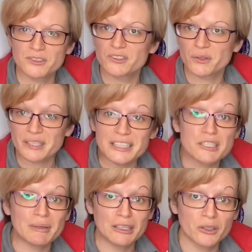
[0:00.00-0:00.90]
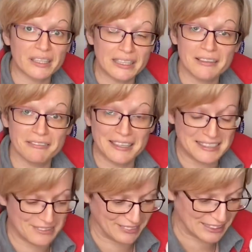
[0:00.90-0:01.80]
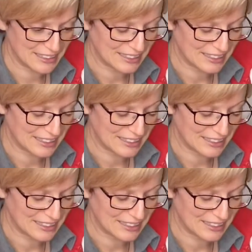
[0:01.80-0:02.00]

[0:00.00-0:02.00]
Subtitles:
So you need to be lucky, effectively.